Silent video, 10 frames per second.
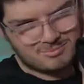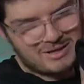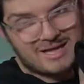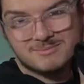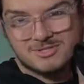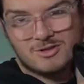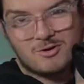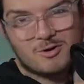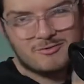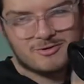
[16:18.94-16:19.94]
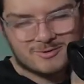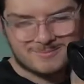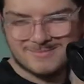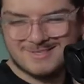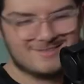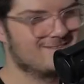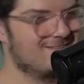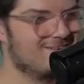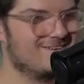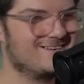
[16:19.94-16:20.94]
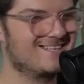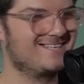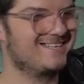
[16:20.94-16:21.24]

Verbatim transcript: platinums and don't go for them. They're uh,